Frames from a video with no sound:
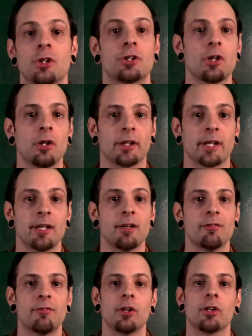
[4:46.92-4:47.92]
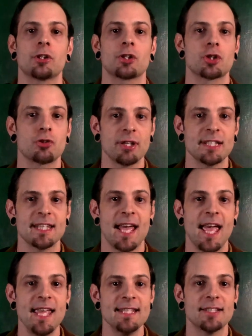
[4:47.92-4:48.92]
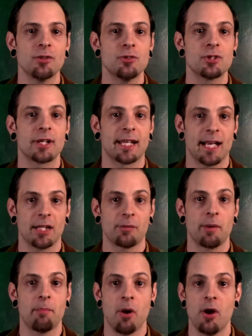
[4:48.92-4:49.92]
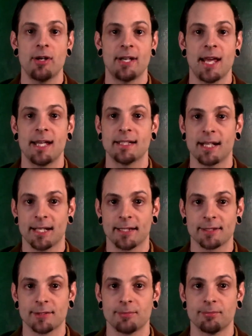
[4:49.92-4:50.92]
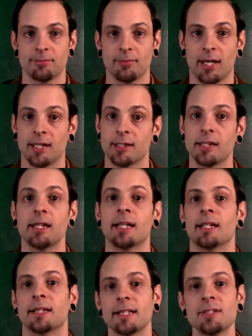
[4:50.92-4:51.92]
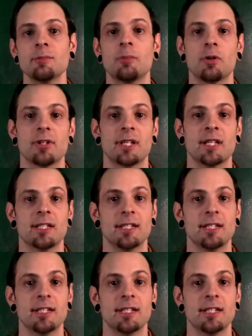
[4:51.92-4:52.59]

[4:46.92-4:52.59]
Dolly followed a strict 800 calorie per day diet, and in little more than a